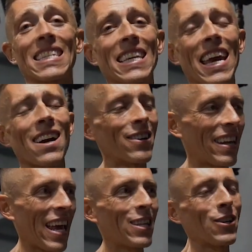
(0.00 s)
scared.
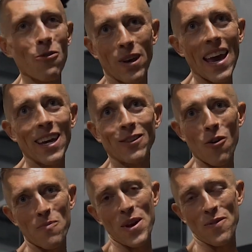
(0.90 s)
It's okay,
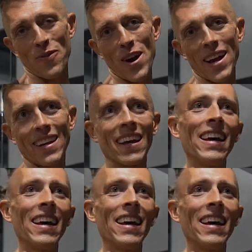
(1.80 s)
don't be afraid.